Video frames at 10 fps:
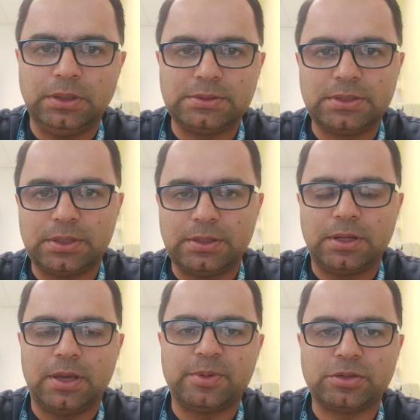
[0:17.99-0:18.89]
Is there any
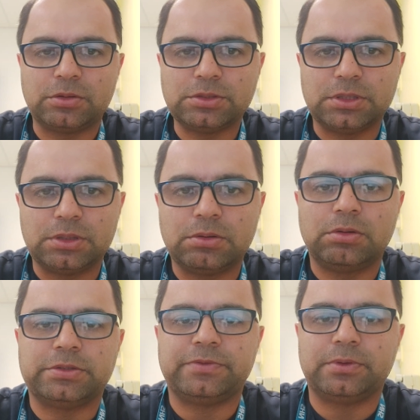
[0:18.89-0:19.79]
hematological
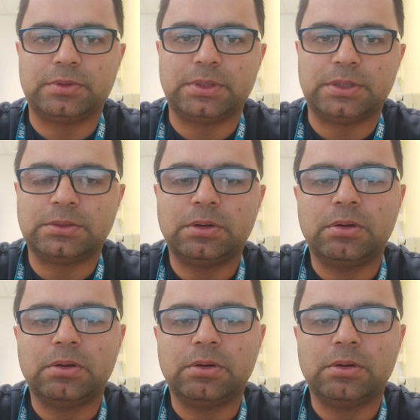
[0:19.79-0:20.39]
cause for that?